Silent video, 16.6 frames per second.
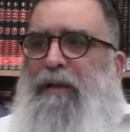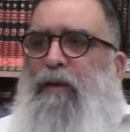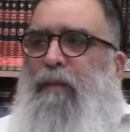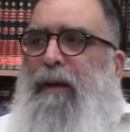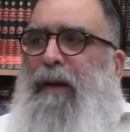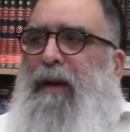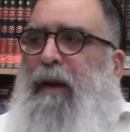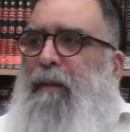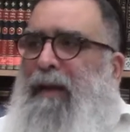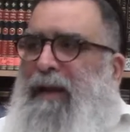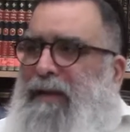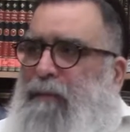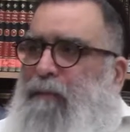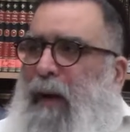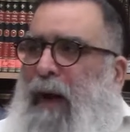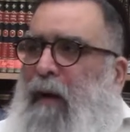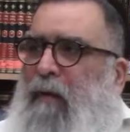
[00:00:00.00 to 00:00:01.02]
to become, he's
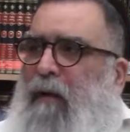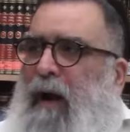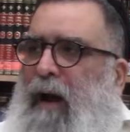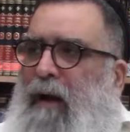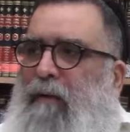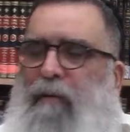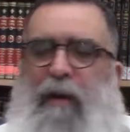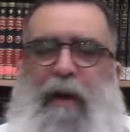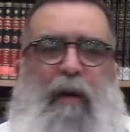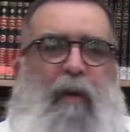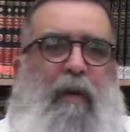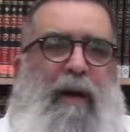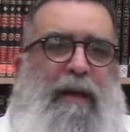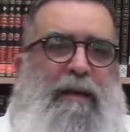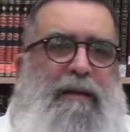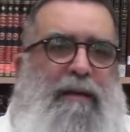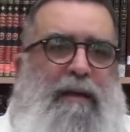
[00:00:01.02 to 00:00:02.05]
power hungry or
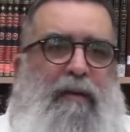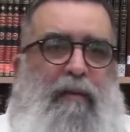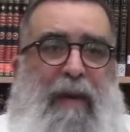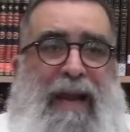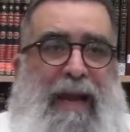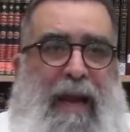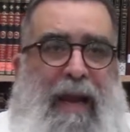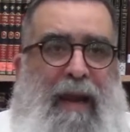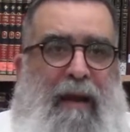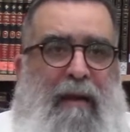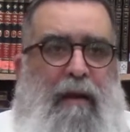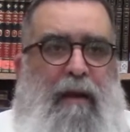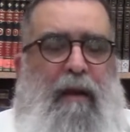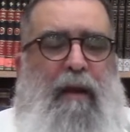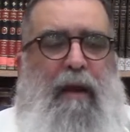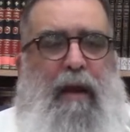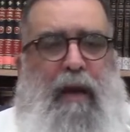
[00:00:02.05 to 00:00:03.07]
he's greedy,
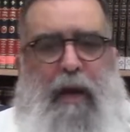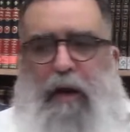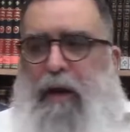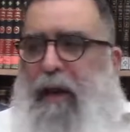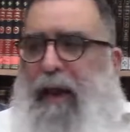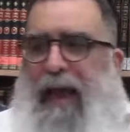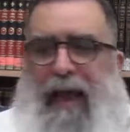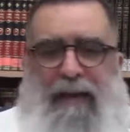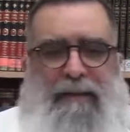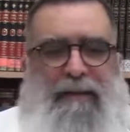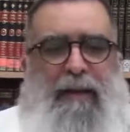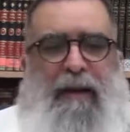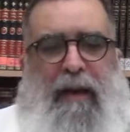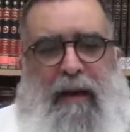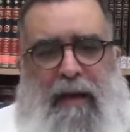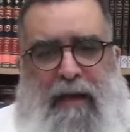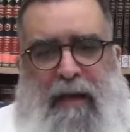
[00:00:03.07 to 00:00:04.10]
he
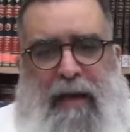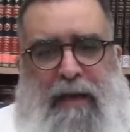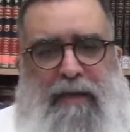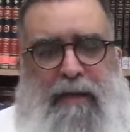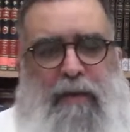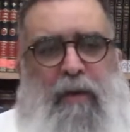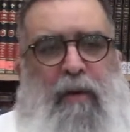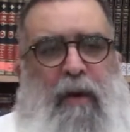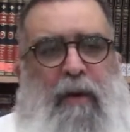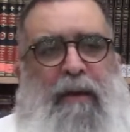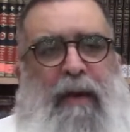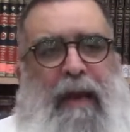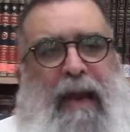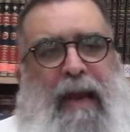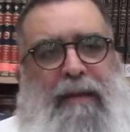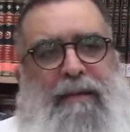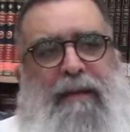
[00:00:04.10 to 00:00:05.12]
needs to know that
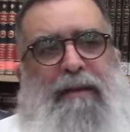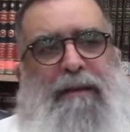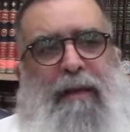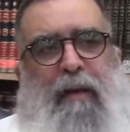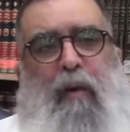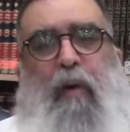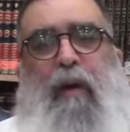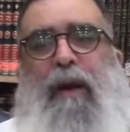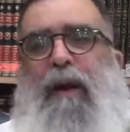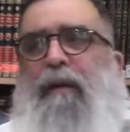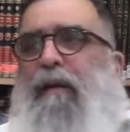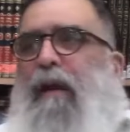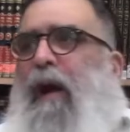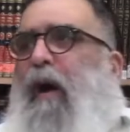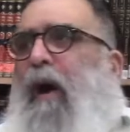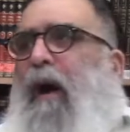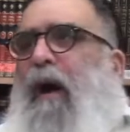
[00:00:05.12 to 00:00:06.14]
he has this, or he,
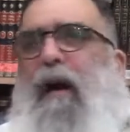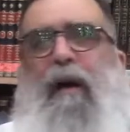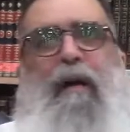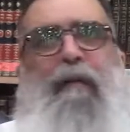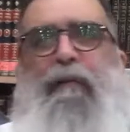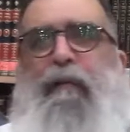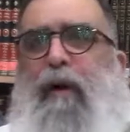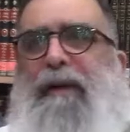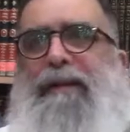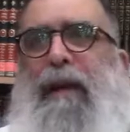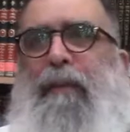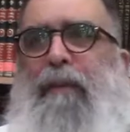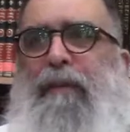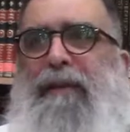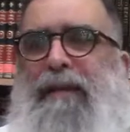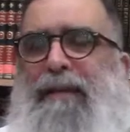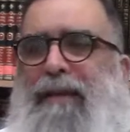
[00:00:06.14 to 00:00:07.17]
for
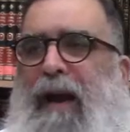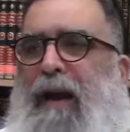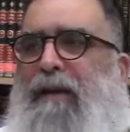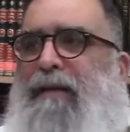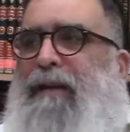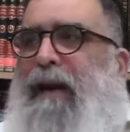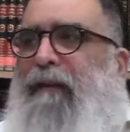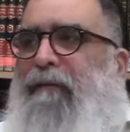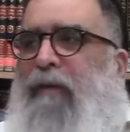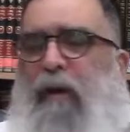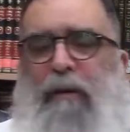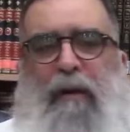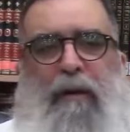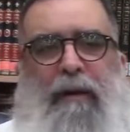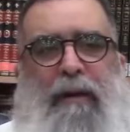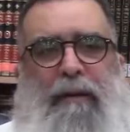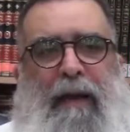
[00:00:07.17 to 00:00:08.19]
example, desires kavod
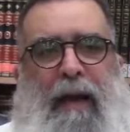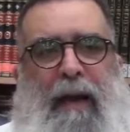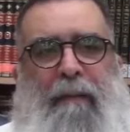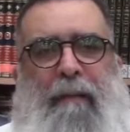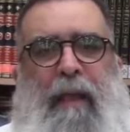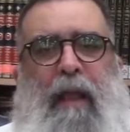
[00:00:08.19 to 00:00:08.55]
all the time,